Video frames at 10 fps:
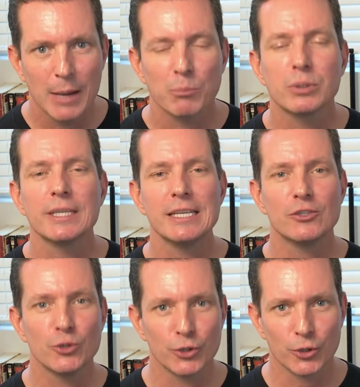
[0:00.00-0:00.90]
Please
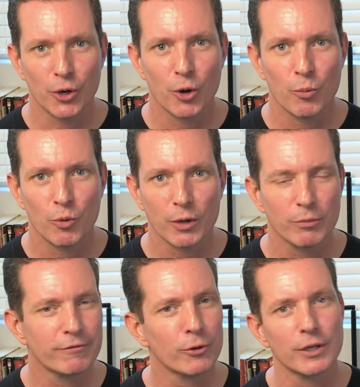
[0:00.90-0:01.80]
do your homework
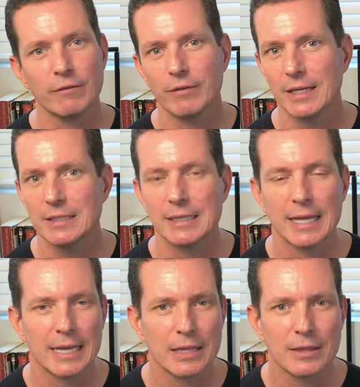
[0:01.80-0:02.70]
before you invest in
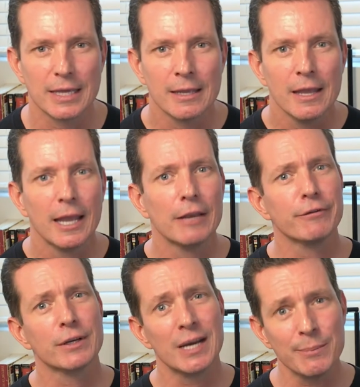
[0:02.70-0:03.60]
anything. And if
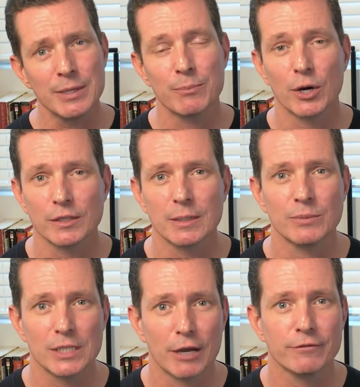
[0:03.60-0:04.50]
a company marks
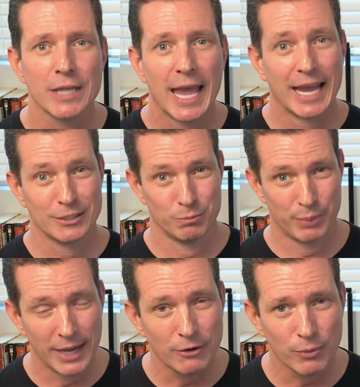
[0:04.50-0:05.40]
themselves as
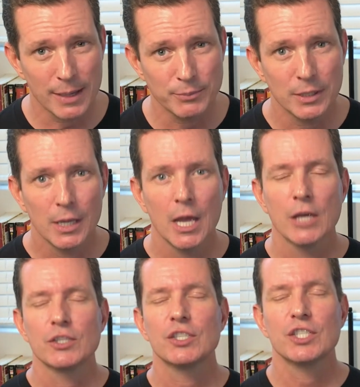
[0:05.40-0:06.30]
bankrupt,
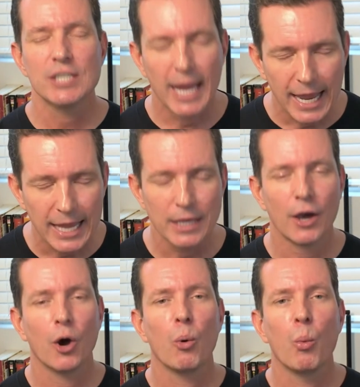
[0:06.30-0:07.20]
stay
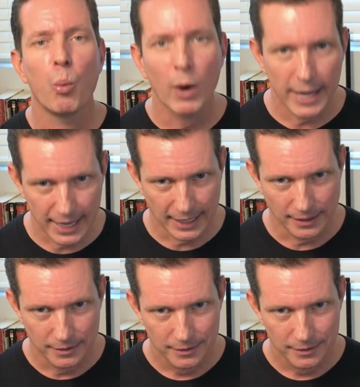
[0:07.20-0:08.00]
away.